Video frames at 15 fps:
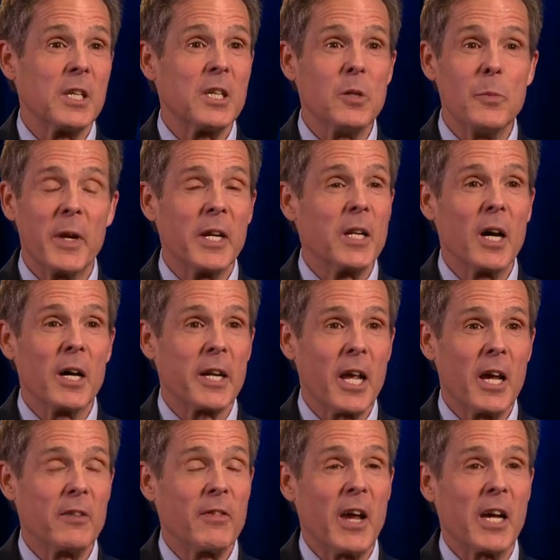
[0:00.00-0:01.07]
You may not
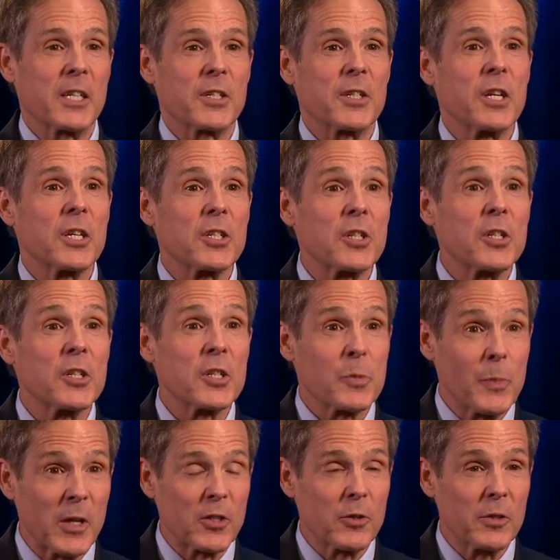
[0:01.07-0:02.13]
have access to
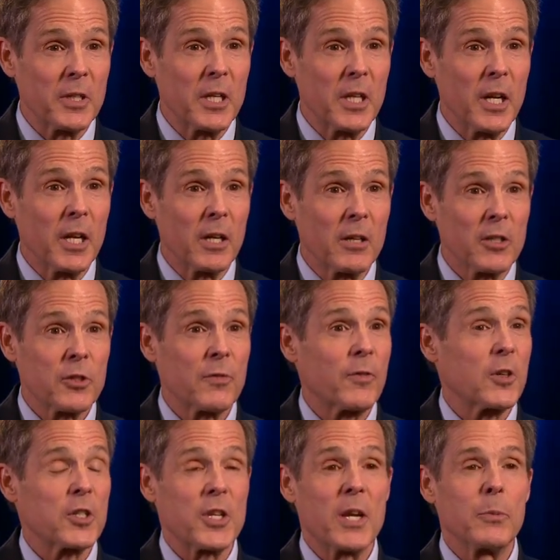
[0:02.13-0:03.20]
specialty cares.
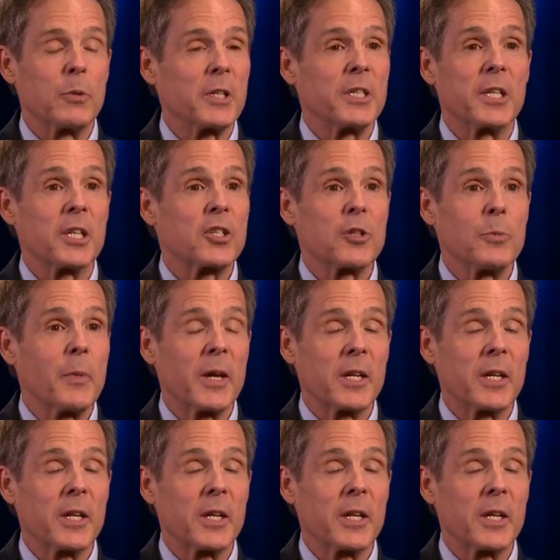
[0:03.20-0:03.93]
For example, addiction